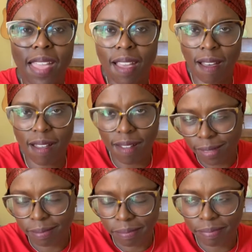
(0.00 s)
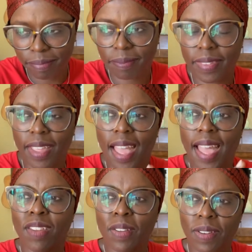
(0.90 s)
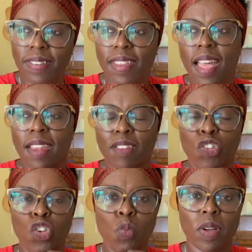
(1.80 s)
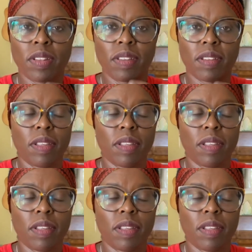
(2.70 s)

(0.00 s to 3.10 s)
a car and you decide you want